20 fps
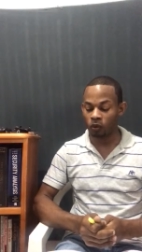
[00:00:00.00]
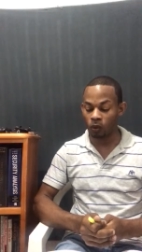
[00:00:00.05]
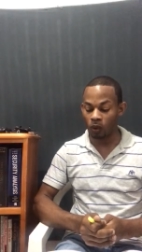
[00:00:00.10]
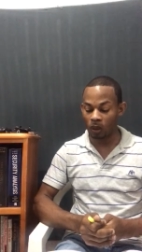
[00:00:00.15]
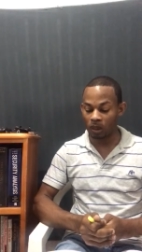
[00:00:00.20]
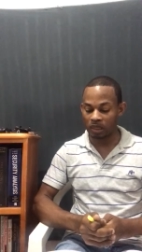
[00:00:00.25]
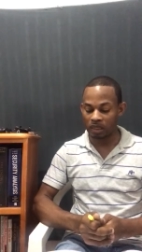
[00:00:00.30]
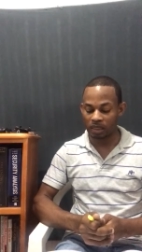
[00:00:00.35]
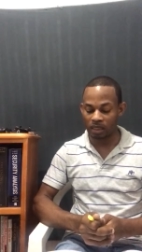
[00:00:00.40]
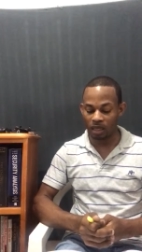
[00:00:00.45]

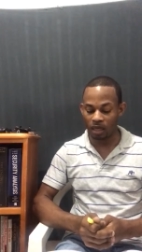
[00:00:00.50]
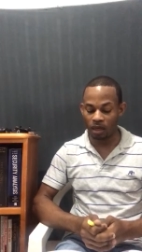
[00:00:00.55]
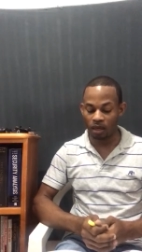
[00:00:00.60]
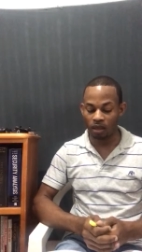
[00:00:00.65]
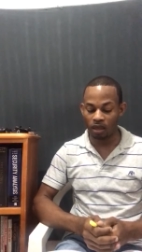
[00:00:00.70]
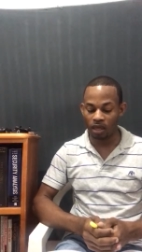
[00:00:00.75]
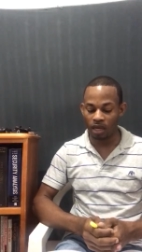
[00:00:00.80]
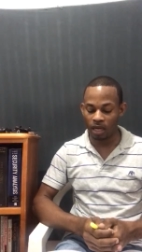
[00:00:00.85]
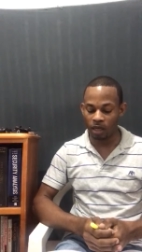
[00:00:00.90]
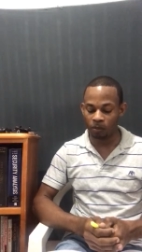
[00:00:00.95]
was, the
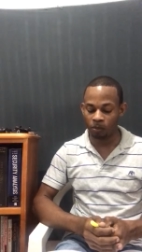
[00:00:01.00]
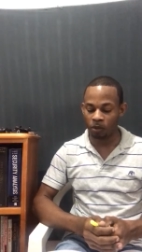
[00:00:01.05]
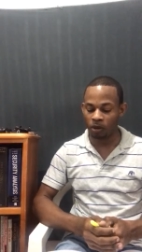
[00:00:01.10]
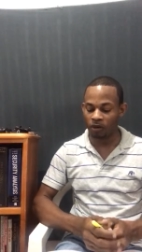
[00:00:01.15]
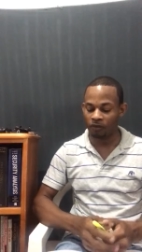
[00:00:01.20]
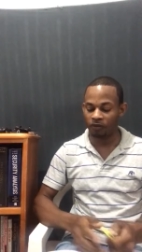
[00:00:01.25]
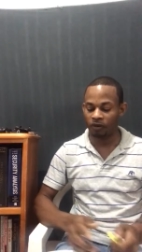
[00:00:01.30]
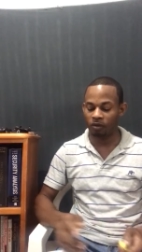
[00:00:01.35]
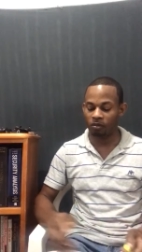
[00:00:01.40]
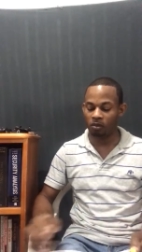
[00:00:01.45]
net
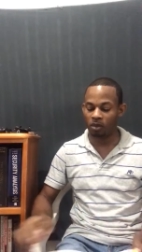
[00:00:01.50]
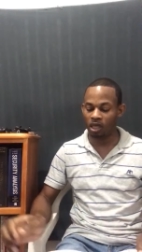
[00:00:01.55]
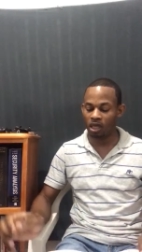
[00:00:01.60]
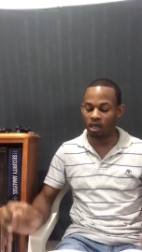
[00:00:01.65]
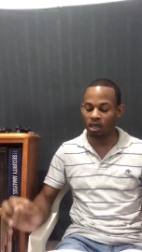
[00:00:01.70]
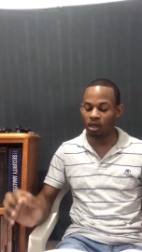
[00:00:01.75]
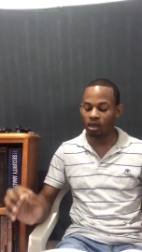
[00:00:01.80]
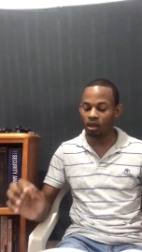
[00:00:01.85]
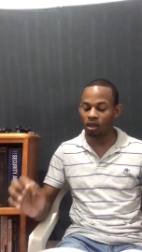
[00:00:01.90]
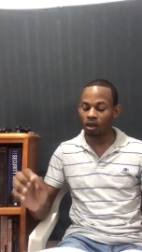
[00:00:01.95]
profit
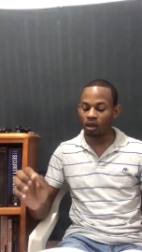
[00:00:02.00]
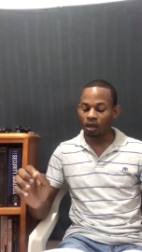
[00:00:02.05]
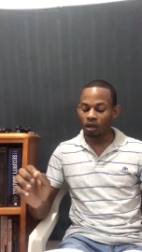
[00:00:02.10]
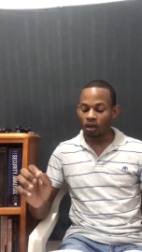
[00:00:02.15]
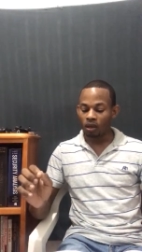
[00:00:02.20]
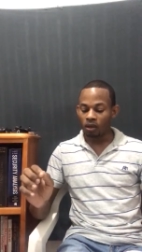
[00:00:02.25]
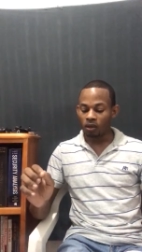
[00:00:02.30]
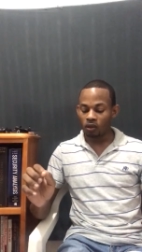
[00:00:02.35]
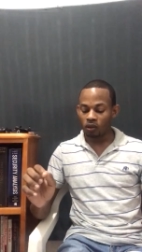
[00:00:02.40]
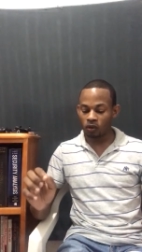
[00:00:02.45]
being
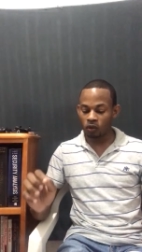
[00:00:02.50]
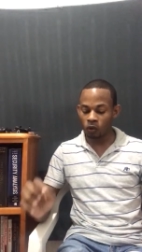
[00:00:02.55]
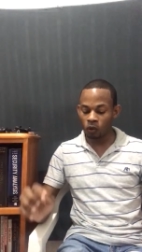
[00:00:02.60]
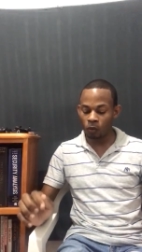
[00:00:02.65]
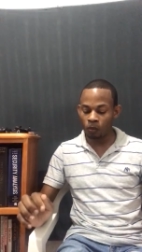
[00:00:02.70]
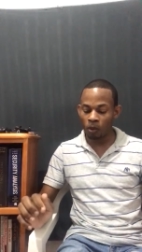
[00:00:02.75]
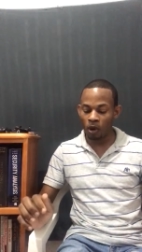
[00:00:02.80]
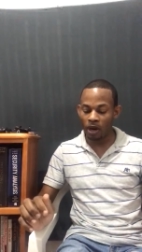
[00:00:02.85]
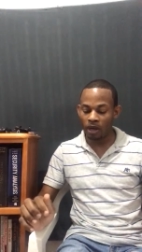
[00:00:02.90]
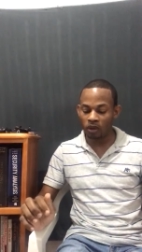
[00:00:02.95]

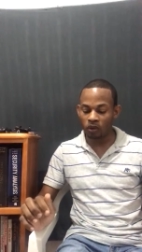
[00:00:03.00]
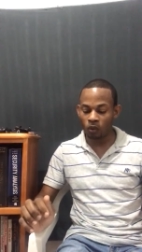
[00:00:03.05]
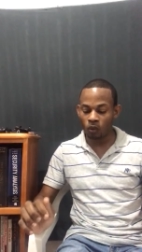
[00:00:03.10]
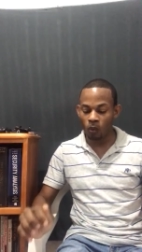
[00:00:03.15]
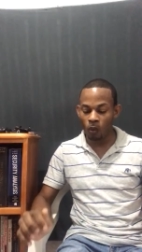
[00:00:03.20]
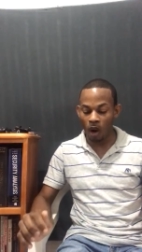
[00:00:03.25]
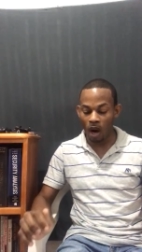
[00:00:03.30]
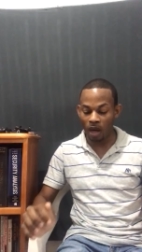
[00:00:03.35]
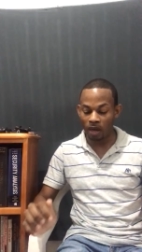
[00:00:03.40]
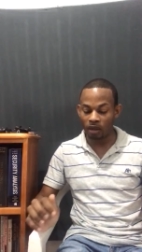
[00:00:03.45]

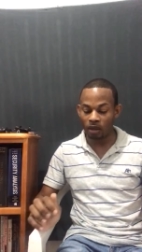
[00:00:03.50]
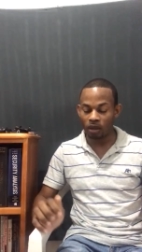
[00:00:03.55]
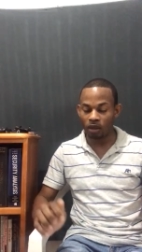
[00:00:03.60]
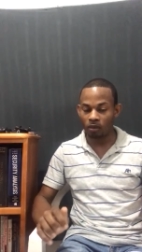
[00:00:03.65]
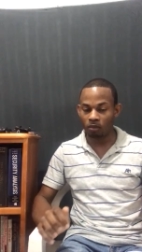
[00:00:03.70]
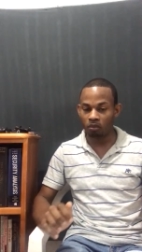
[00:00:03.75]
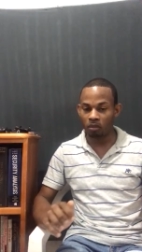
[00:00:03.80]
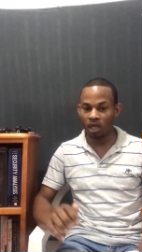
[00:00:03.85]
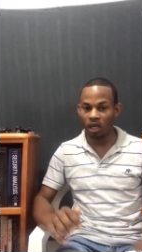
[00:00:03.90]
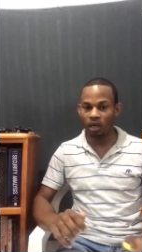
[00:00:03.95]
2.1
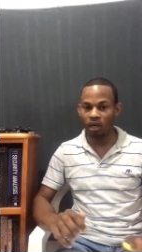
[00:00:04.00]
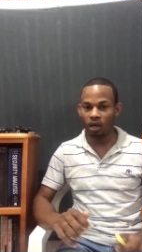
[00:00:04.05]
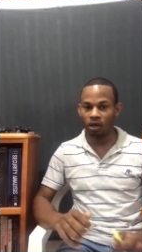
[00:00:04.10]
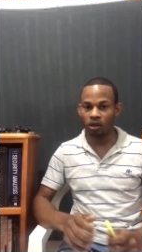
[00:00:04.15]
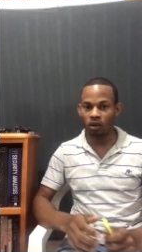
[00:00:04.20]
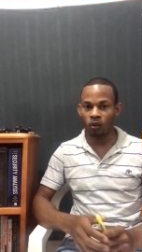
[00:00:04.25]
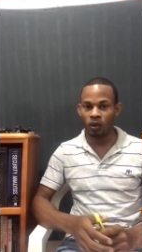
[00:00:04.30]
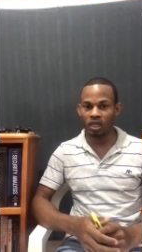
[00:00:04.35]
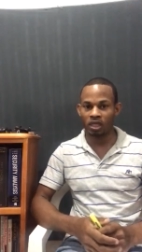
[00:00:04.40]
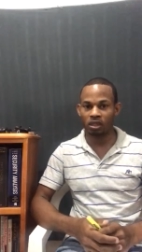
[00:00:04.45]
million
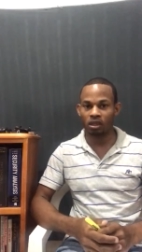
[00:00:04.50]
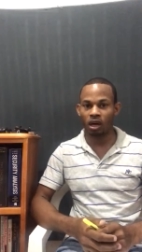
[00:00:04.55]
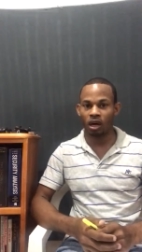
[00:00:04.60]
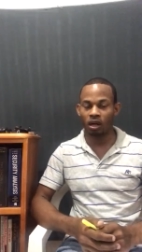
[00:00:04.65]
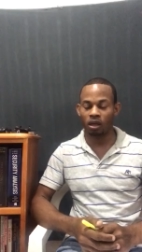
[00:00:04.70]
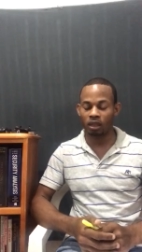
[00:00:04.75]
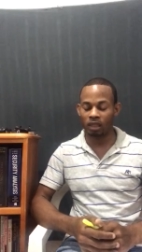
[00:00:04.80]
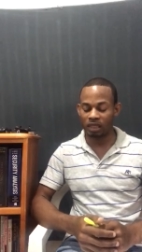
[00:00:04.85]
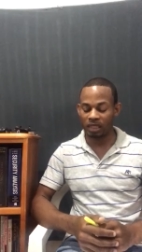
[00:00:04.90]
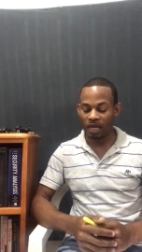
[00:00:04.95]
US
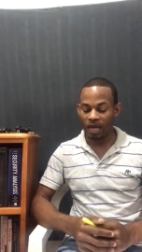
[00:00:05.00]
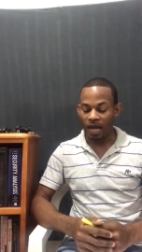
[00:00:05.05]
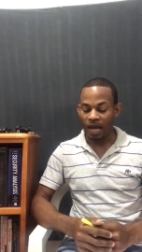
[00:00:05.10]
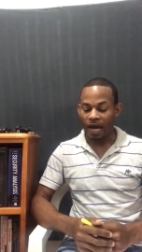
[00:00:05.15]
dollars.